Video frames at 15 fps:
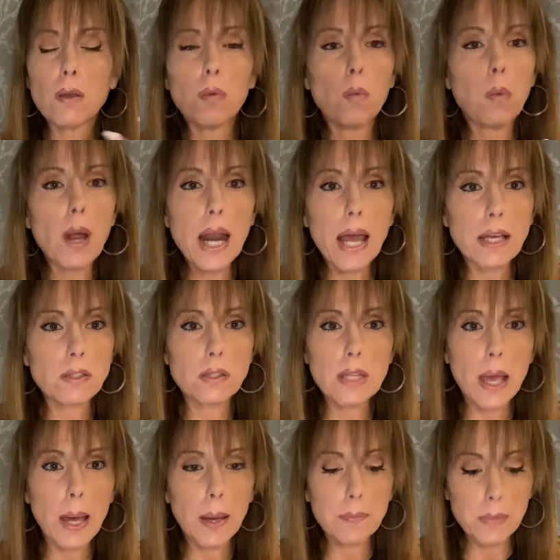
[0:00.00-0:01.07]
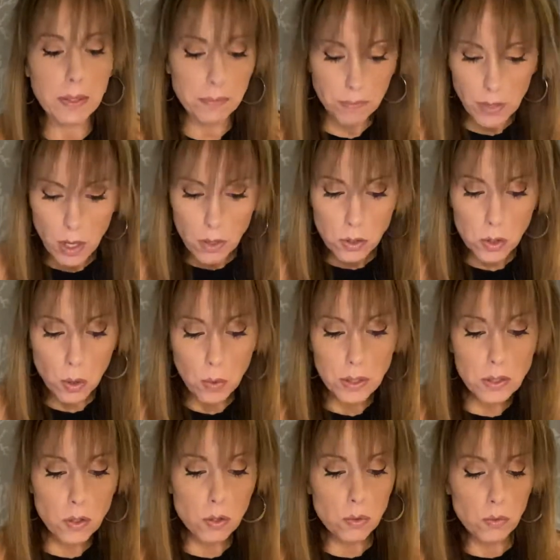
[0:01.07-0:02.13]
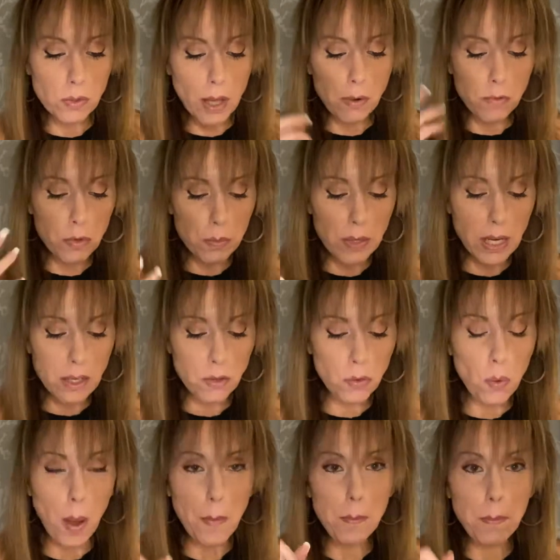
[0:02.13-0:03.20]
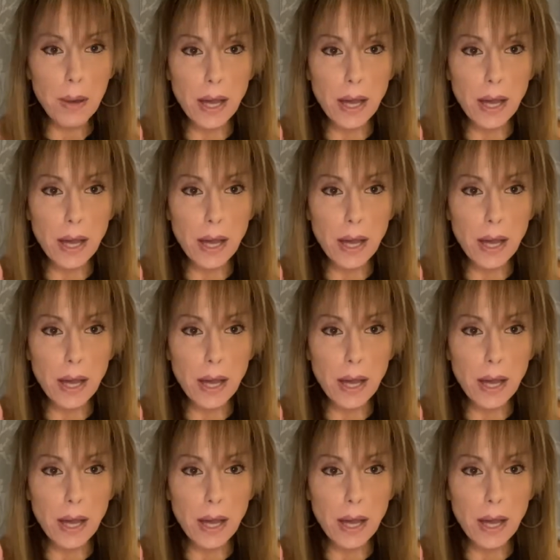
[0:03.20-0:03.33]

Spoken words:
What has to happen? So it's that ruminating thought.